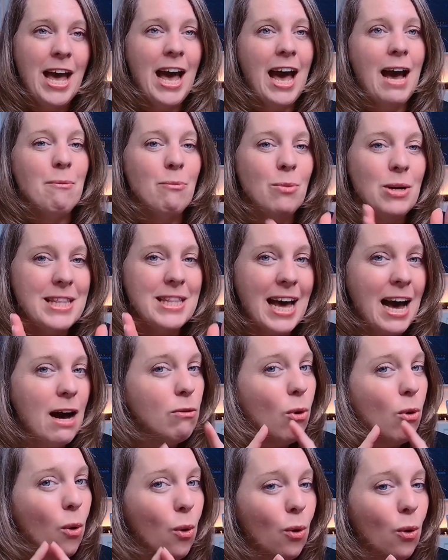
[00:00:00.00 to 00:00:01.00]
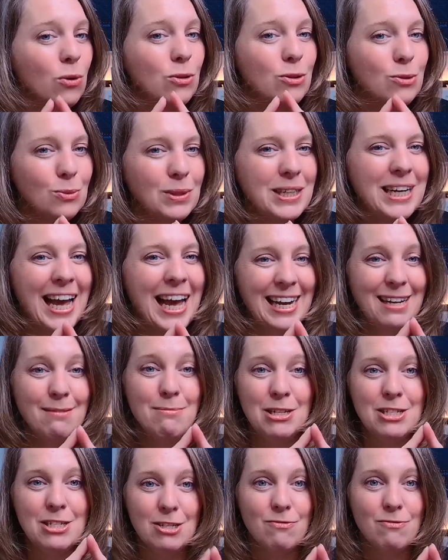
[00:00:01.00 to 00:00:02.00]
And without all 3
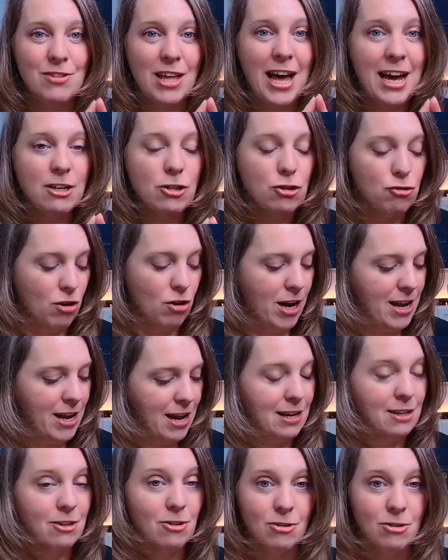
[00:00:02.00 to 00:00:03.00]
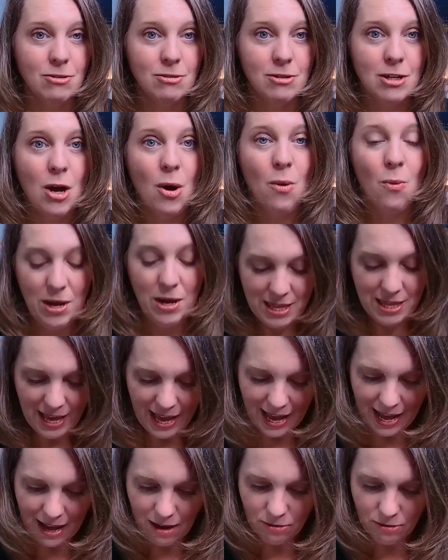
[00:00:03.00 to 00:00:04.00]
elements of that triangle,
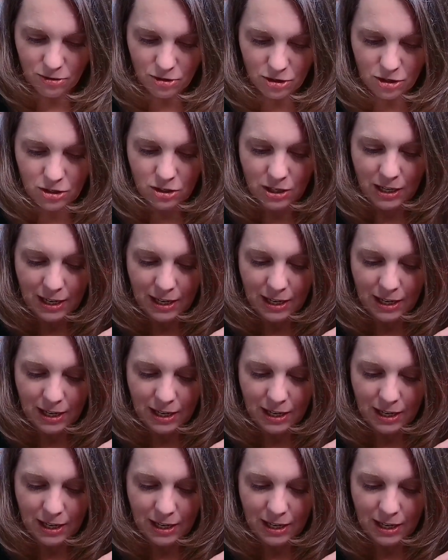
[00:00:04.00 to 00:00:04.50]
without